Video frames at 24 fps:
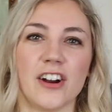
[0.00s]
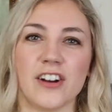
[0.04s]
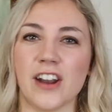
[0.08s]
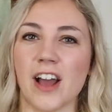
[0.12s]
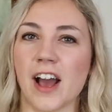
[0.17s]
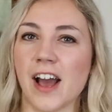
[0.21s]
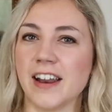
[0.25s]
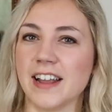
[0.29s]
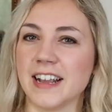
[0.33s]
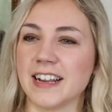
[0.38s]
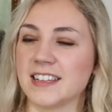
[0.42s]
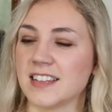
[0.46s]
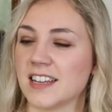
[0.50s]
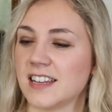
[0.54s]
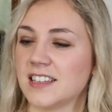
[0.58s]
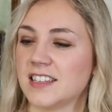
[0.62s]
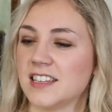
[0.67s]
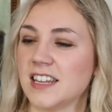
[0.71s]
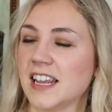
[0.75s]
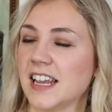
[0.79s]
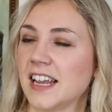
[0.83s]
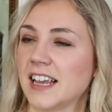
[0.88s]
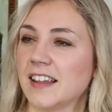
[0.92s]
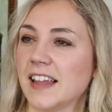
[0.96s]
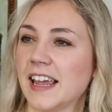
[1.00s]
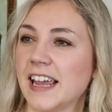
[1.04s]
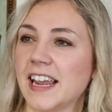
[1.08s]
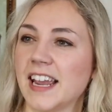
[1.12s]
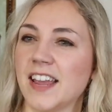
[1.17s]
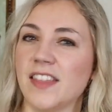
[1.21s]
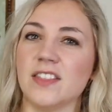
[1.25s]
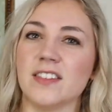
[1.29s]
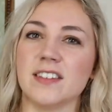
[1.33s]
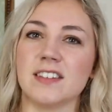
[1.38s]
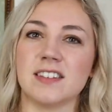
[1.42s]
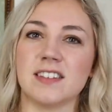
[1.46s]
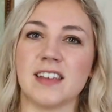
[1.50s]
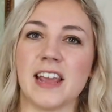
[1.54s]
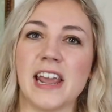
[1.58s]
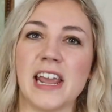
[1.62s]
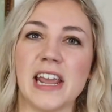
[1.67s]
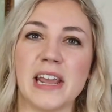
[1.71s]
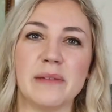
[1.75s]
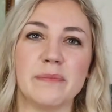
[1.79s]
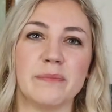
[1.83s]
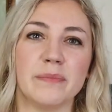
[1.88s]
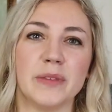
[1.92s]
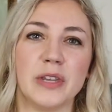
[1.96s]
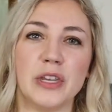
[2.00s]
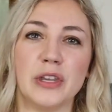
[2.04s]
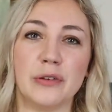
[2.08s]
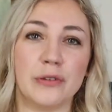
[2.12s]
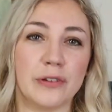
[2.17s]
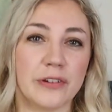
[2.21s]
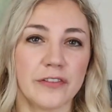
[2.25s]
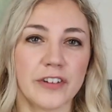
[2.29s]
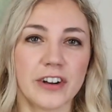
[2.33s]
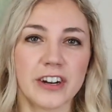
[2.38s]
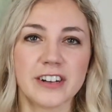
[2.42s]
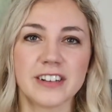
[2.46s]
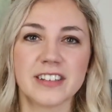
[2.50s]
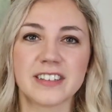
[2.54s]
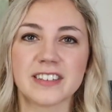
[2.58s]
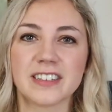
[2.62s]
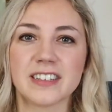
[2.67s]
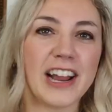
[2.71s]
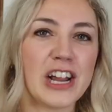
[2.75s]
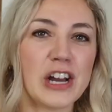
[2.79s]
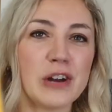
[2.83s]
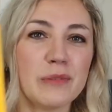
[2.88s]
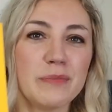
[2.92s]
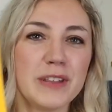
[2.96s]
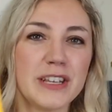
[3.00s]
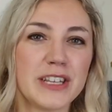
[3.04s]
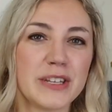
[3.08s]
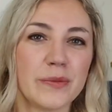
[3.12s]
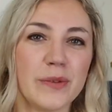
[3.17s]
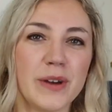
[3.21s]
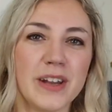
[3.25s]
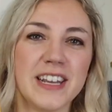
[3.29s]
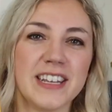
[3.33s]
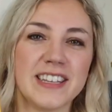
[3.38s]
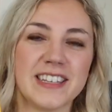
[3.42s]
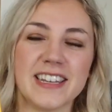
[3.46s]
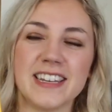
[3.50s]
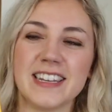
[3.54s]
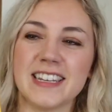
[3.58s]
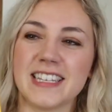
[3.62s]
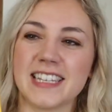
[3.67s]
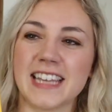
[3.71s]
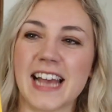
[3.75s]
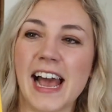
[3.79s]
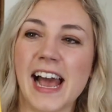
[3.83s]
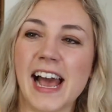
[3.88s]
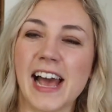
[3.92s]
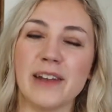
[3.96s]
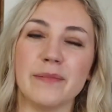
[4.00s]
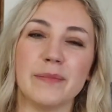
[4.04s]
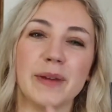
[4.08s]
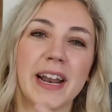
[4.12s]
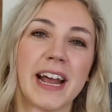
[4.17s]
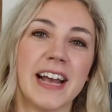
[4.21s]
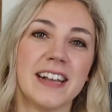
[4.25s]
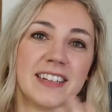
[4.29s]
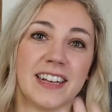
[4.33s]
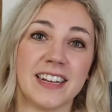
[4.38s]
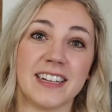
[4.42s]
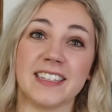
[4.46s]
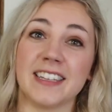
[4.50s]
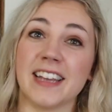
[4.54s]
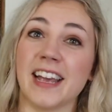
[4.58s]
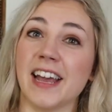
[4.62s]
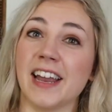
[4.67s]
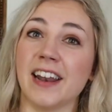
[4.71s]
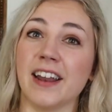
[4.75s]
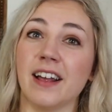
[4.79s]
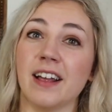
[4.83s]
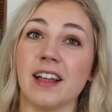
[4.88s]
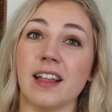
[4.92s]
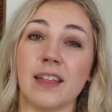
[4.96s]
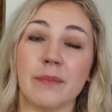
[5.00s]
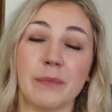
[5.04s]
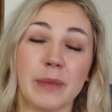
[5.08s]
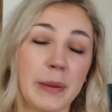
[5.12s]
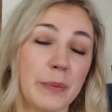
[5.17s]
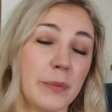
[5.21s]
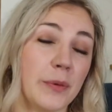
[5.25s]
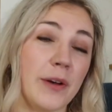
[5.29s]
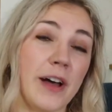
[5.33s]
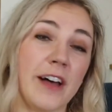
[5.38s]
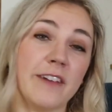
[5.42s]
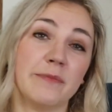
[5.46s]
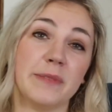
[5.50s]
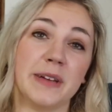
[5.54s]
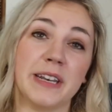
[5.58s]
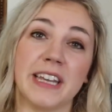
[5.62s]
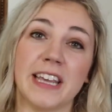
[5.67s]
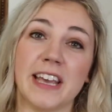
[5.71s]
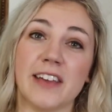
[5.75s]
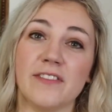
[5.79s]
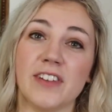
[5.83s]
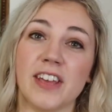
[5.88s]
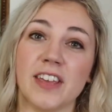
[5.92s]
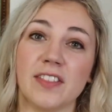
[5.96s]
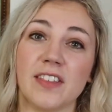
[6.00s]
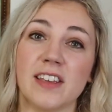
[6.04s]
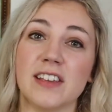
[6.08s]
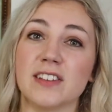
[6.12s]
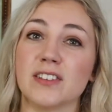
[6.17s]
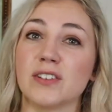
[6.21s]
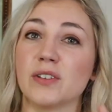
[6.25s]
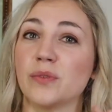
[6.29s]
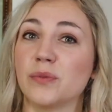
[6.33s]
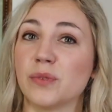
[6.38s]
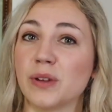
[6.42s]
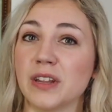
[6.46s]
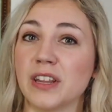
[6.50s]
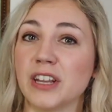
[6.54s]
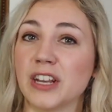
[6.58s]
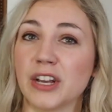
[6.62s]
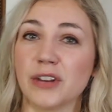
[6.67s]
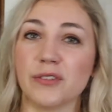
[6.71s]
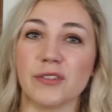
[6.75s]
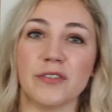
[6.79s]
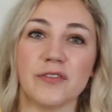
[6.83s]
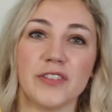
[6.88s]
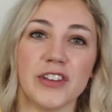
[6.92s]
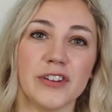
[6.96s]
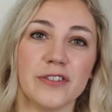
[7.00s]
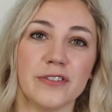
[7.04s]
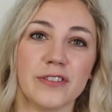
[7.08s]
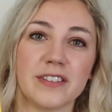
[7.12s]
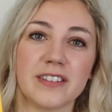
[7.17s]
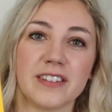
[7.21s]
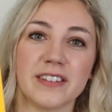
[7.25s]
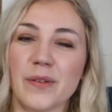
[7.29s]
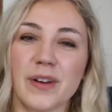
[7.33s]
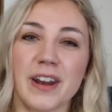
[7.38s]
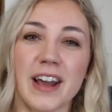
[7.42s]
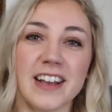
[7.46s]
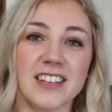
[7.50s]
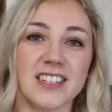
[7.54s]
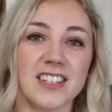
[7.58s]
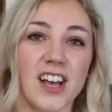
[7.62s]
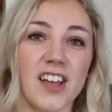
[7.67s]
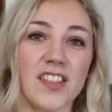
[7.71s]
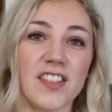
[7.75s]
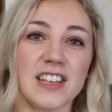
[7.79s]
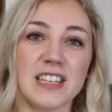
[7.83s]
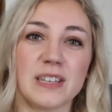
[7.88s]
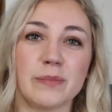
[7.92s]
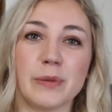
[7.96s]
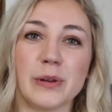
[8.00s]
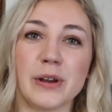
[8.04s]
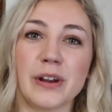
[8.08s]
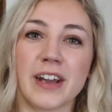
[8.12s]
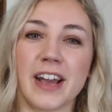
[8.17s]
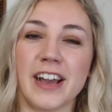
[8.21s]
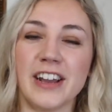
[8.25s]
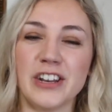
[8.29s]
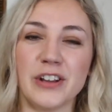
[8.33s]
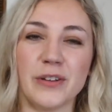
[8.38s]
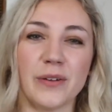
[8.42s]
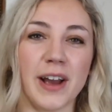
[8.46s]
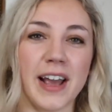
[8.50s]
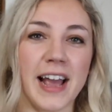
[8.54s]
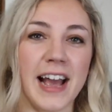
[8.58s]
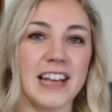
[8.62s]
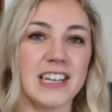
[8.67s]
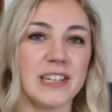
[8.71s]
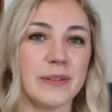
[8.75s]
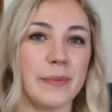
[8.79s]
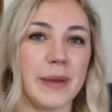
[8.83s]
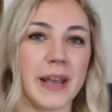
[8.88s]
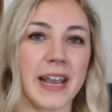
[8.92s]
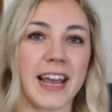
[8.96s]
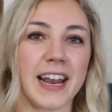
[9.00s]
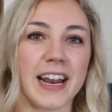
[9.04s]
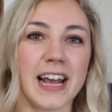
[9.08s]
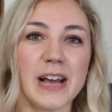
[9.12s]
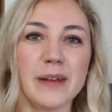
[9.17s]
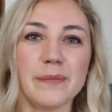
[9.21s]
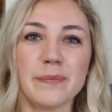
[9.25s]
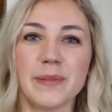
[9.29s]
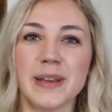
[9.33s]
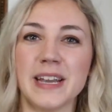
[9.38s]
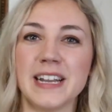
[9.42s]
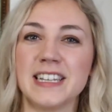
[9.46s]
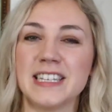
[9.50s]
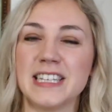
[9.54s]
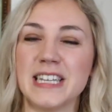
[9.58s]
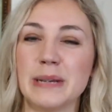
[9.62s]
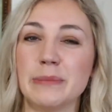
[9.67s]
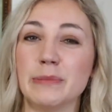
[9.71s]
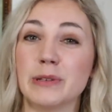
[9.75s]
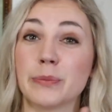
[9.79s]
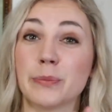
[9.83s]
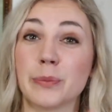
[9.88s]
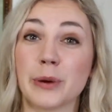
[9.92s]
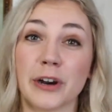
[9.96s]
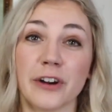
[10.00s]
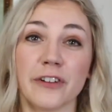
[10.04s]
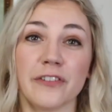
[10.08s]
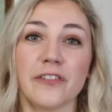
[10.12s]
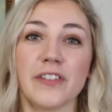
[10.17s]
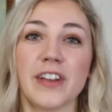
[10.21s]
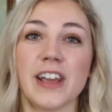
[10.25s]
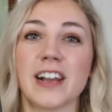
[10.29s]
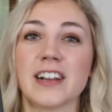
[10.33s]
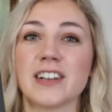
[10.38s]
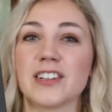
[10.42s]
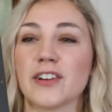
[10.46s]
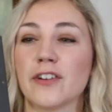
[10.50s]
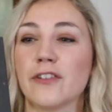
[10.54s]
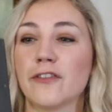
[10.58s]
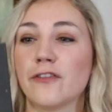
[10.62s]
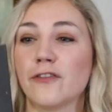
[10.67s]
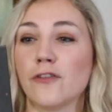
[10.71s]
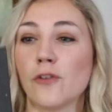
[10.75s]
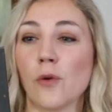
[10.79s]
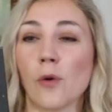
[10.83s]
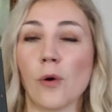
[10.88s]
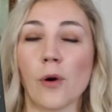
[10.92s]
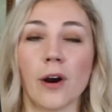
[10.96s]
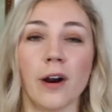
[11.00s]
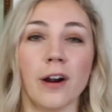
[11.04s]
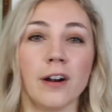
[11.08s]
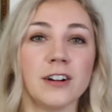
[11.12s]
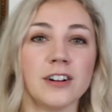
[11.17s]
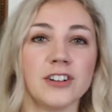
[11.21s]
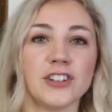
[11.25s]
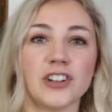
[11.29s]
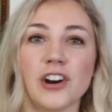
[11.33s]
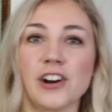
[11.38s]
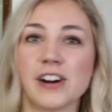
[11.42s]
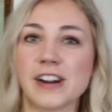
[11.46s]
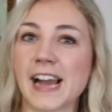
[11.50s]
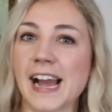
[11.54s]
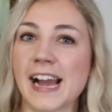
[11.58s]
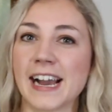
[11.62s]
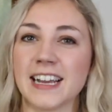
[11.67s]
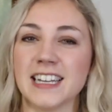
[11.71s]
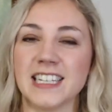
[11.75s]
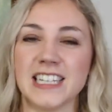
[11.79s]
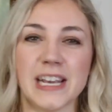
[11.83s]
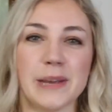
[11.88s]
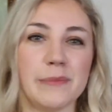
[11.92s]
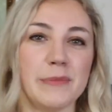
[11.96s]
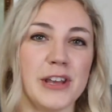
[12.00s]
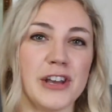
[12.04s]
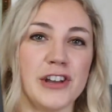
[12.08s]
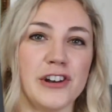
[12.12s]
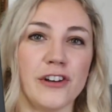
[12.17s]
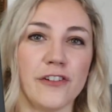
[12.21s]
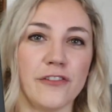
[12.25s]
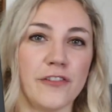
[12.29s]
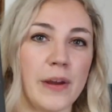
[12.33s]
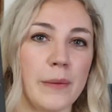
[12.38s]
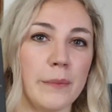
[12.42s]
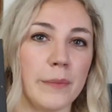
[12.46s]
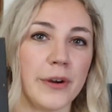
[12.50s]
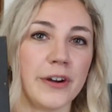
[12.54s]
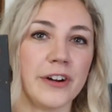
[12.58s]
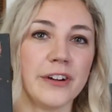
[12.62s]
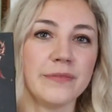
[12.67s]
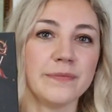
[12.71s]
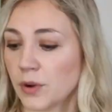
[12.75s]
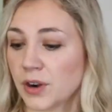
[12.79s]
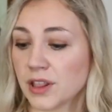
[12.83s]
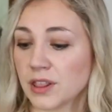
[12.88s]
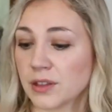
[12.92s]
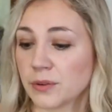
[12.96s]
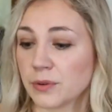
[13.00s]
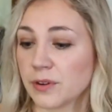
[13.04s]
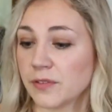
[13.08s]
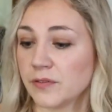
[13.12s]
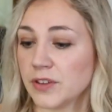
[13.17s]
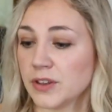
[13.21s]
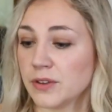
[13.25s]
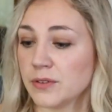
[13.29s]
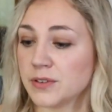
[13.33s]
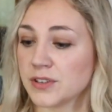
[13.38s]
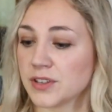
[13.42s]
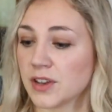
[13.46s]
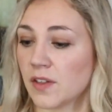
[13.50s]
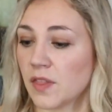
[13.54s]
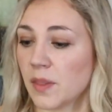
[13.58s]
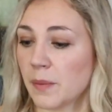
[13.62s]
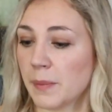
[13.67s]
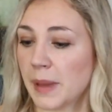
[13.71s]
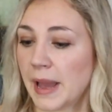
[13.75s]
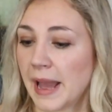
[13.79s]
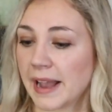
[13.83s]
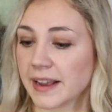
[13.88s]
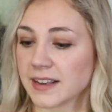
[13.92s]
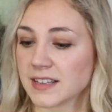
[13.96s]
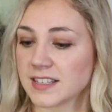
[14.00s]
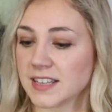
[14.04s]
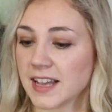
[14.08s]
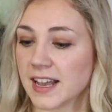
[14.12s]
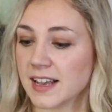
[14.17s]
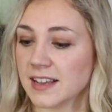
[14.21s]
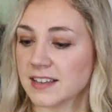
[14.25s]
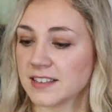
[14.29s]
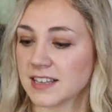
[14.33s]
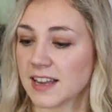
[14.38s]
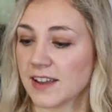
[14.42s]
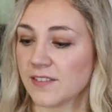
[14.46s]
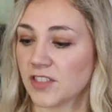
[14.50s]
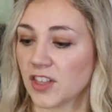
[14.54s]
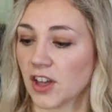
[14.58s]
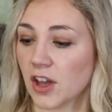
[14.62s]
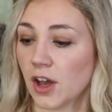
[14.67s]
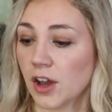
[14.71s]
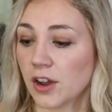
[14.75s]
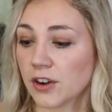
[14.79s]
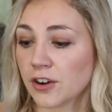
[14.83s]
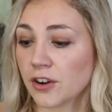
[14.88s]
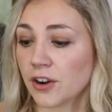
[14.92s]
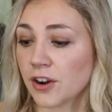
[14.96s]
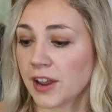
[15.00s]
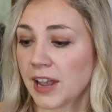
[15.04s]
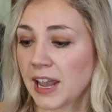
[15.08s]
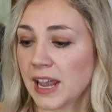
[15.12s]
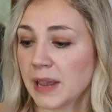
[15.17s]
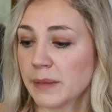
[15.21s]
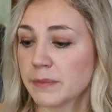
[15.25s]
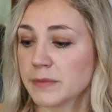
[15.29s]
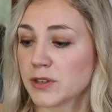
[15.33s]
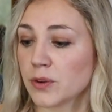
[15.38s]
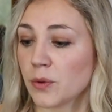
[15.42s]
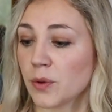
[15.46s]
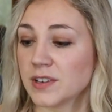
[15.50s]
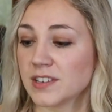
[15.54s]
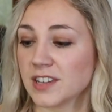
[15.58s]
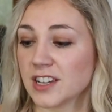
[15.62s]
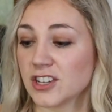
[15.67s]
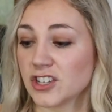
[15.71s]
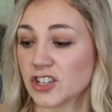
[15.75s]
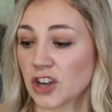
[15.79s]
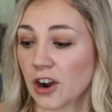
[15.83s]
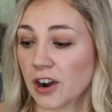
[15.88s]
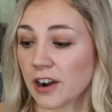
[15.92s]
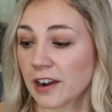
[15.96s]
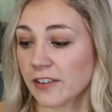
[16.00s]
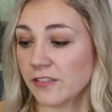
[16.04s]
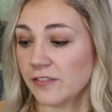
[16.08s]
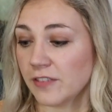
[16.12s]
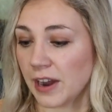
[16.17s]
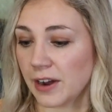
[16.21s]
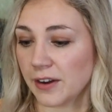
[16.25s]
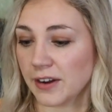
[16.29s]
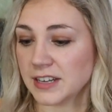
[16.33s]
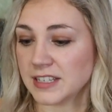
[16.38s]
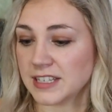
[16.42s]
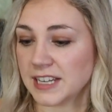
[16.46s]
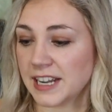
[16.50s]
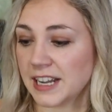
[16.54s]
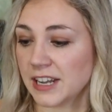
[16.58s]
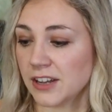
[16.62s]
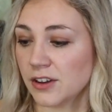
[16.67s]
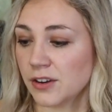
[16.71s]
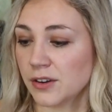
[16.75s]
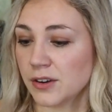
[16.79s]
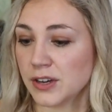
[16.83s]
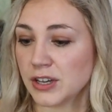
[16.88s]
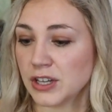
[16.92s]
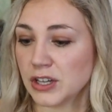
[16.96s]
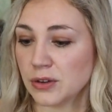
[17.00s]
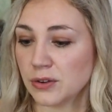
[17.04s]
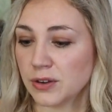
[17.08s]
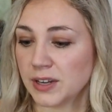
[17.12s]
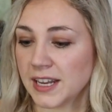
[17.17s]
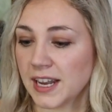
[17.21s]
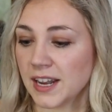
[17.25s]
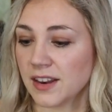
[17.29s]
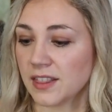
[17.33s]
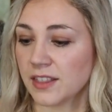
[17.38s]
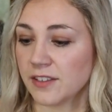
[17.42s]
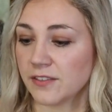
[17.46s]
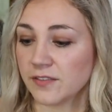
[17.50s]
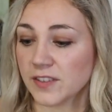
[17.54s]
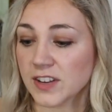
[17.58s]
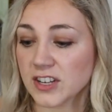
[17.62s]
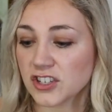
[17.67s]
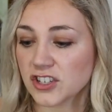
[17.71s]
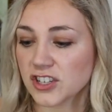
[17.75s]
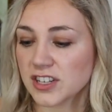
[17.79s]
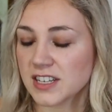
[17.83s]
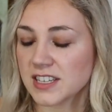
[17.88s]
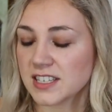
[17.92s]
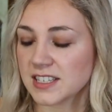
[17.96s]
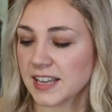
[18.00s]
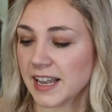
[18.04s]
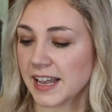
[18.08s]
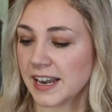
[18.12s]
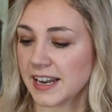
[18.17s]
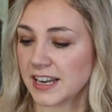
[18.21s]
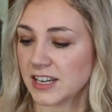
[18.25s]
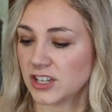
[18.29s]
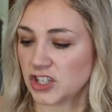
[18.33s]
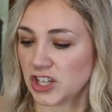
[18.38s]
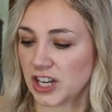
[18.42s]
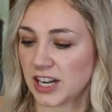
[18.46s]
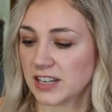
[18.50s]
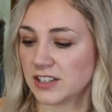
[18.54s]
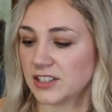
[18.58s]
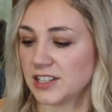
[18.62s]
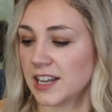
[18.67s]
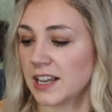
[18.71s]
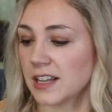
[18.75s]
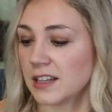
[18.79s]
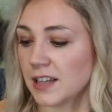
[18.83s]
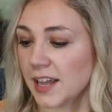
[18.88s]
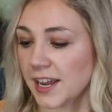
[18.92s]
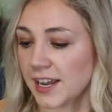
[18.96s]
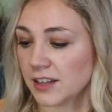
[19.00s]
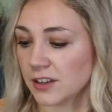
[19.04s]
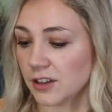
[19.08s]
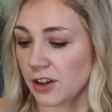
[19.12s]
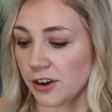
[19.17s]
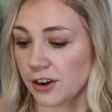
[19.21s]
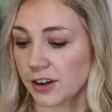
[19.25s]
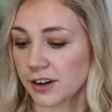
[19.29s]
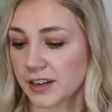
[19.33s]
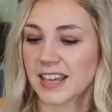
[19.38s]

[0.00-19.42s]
are not existing like in the same universe? I hope this one isn't sad, but as I said, people have been giving this really good reviews. When I saw this book, I knew I had to pick it up. It seems perfect for Dark Academia November. One of the reviews on the back says, if The Hunger Games was a dark fairy tale, you'd get the vicious and enchanting Lightlark.